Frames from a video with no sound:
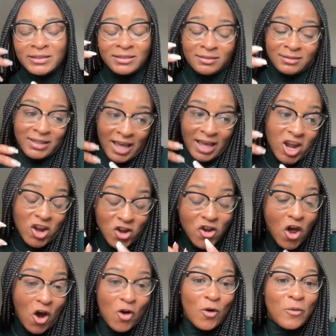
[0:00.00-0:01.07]

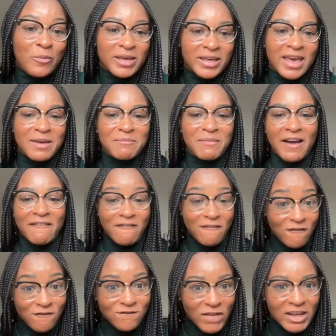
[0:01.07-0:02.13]
saying no became my
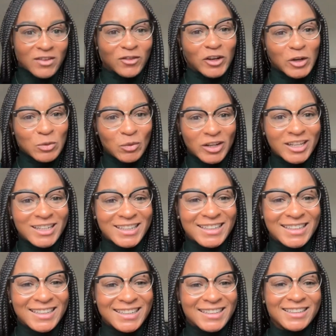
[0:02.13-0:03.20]
favorite
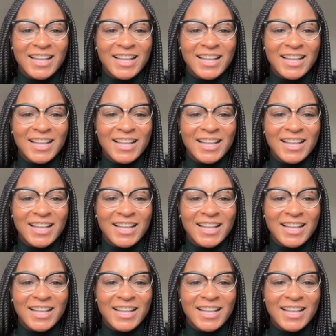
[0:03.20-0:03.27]
word.